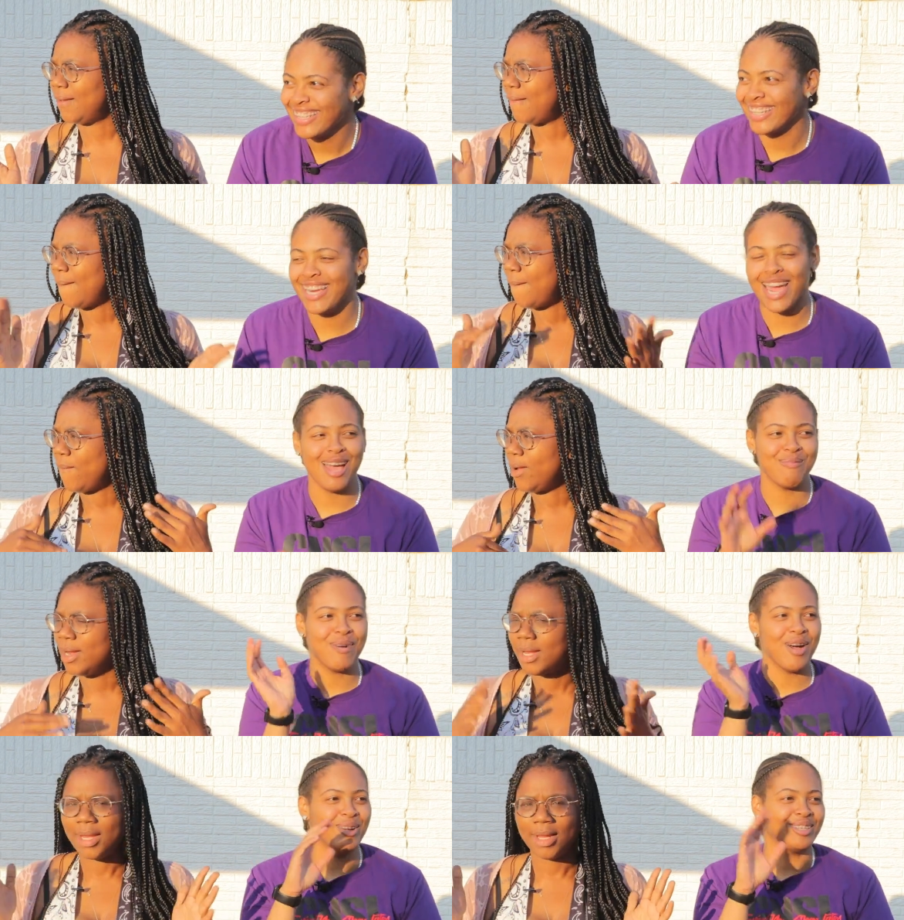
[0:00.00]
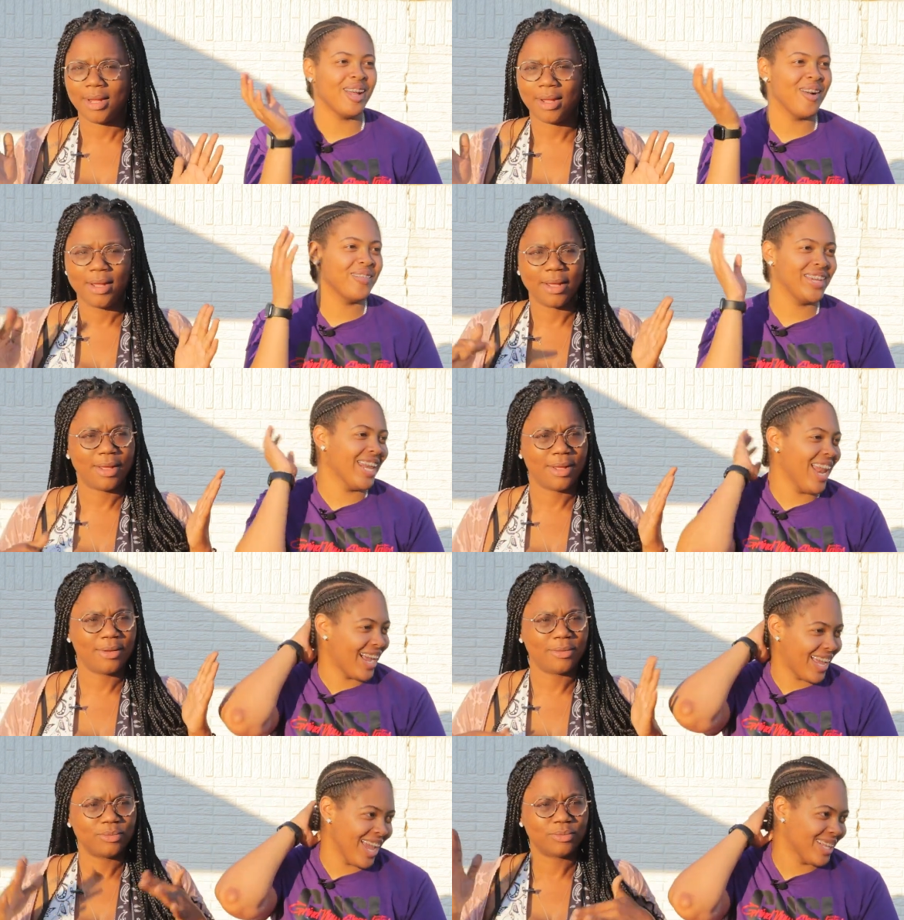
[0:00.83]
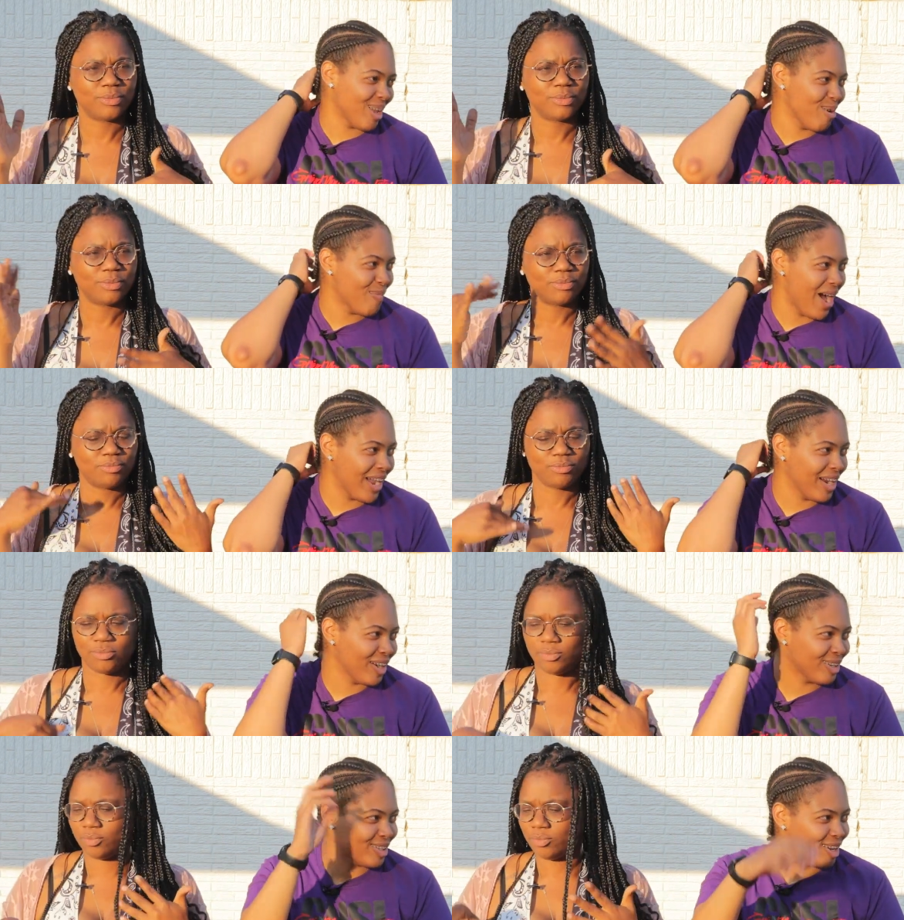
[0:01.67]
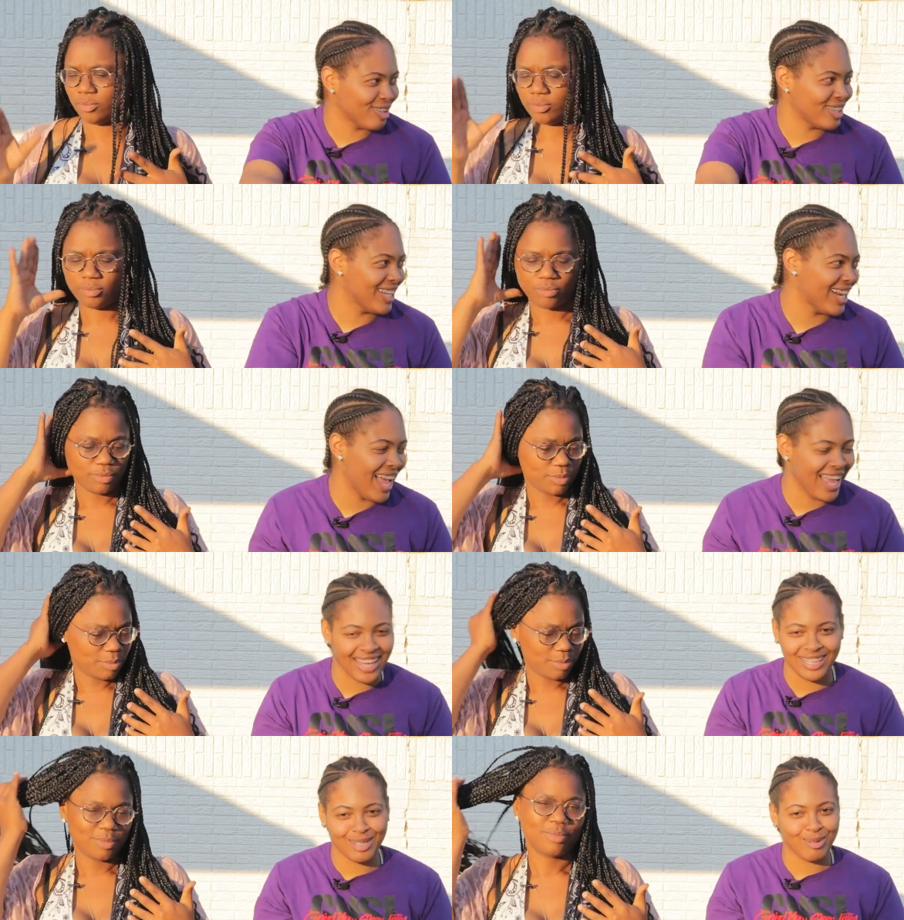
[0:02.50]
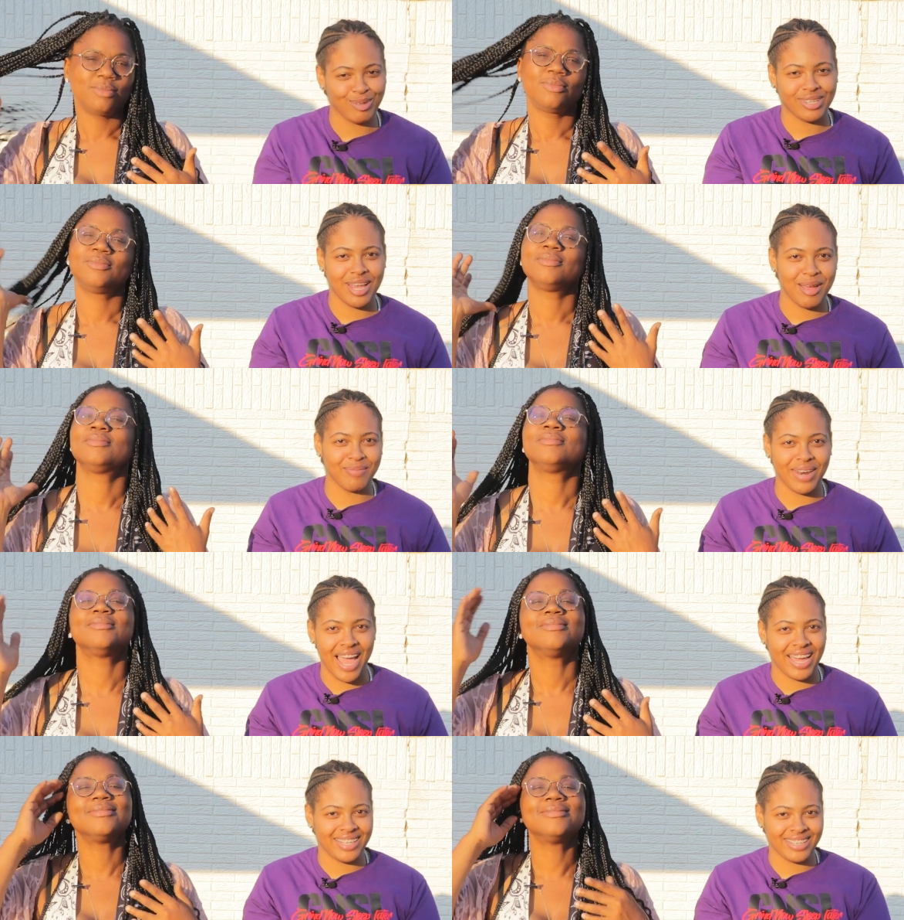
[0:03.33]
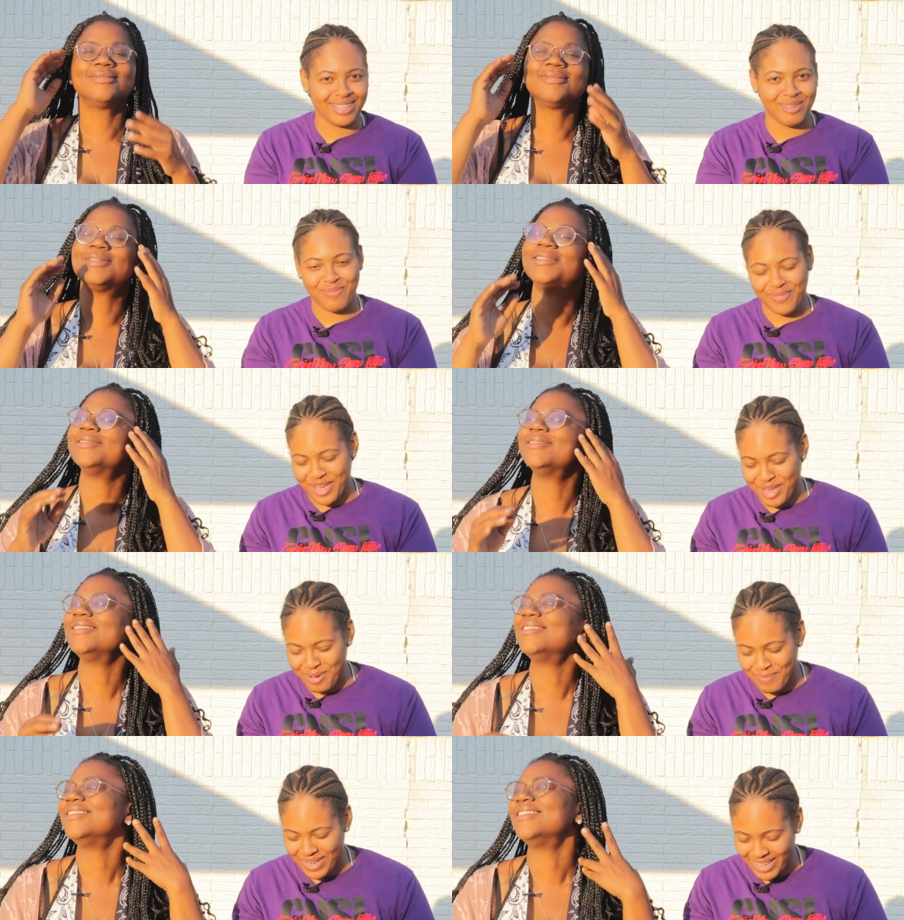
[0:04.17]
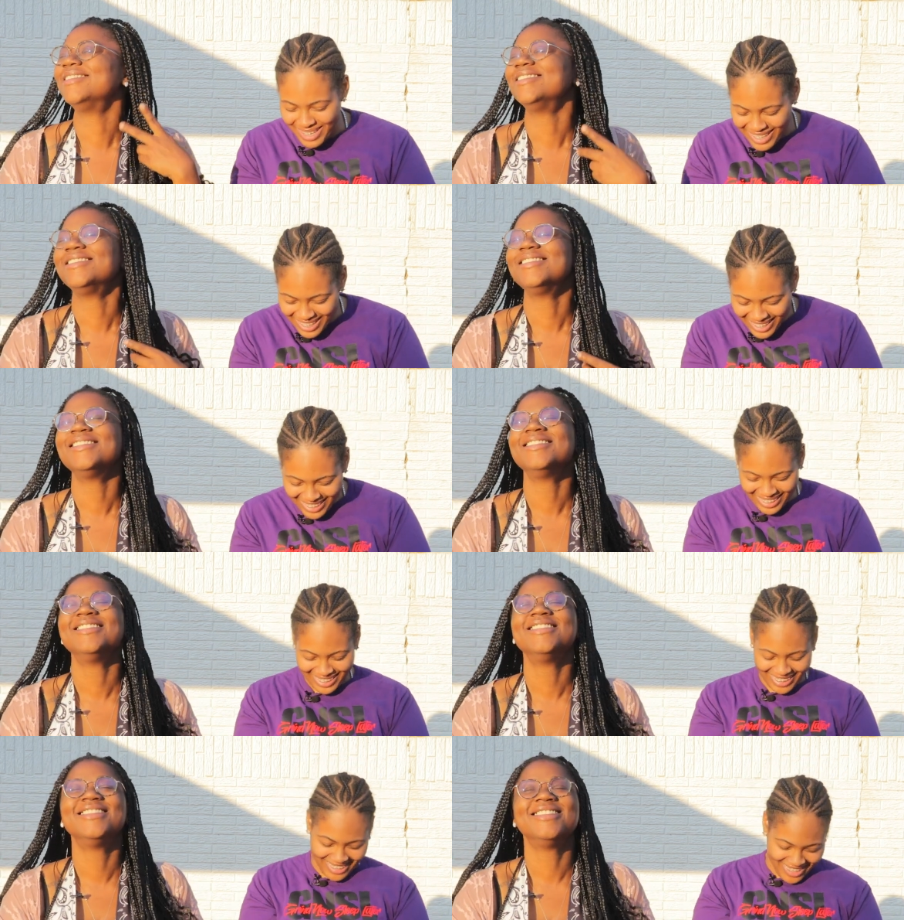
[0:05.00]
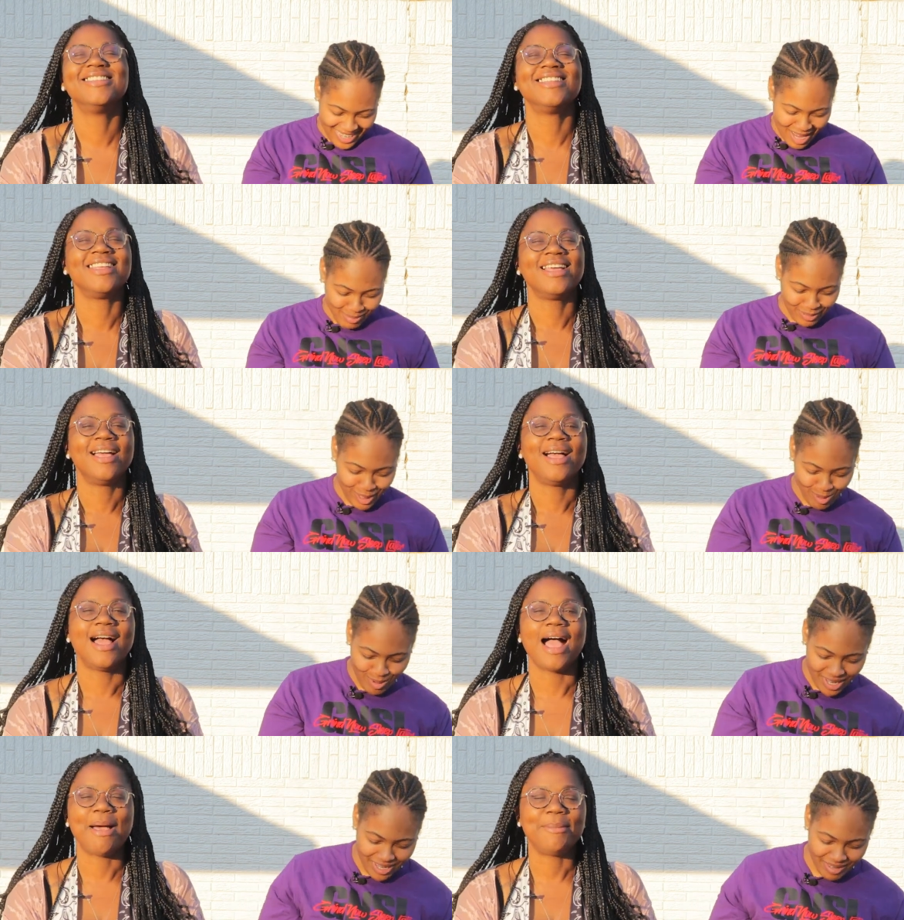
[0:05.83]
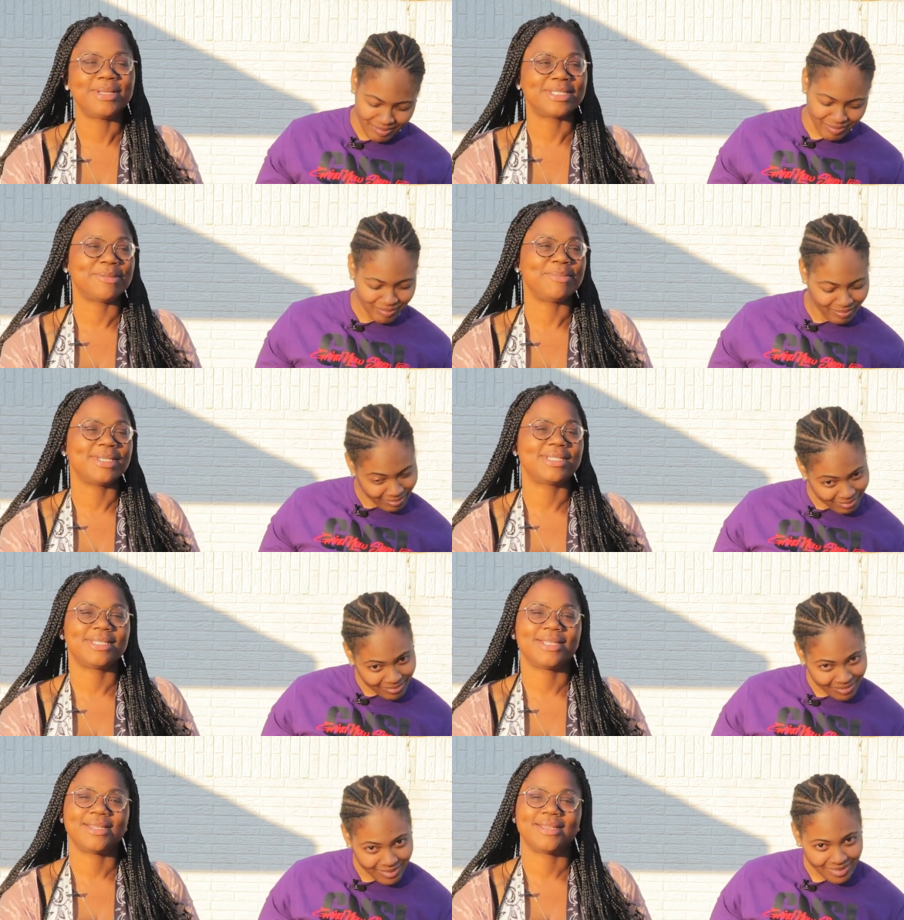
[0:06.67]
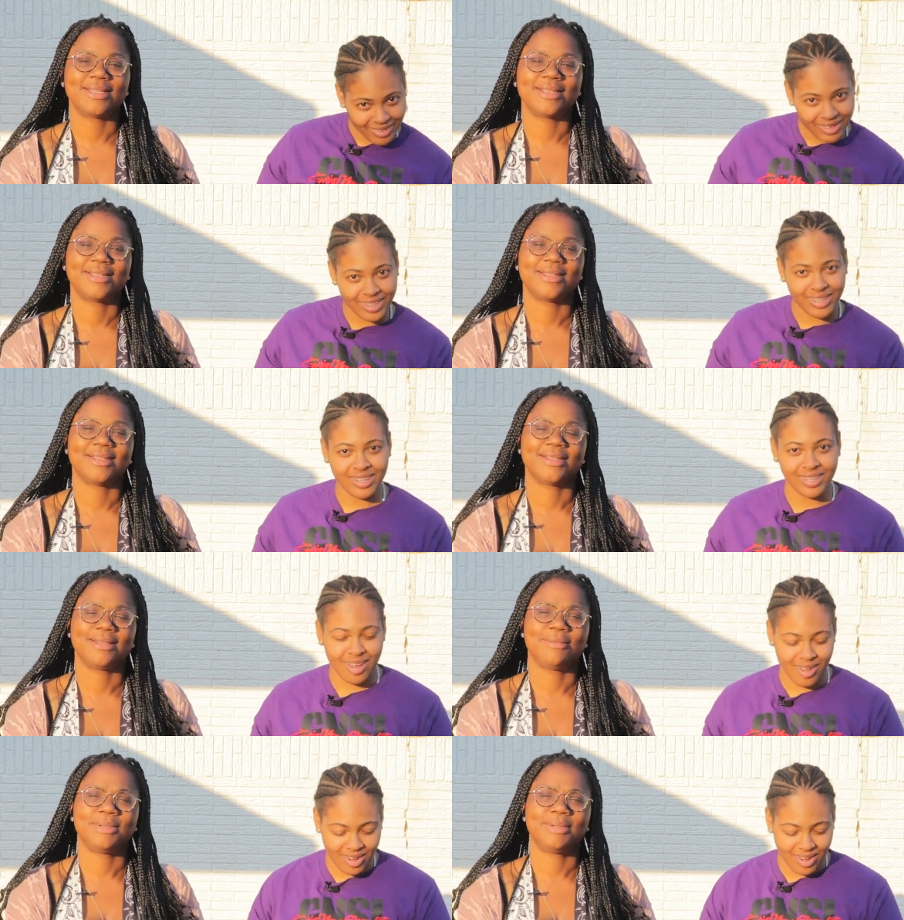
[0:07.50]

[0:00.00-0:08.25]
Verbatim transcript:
Speaker 1: she had posed on me and I can't throw my hair, so shit, I had to do something nice. You feel me? Something sweet. I must have missed it.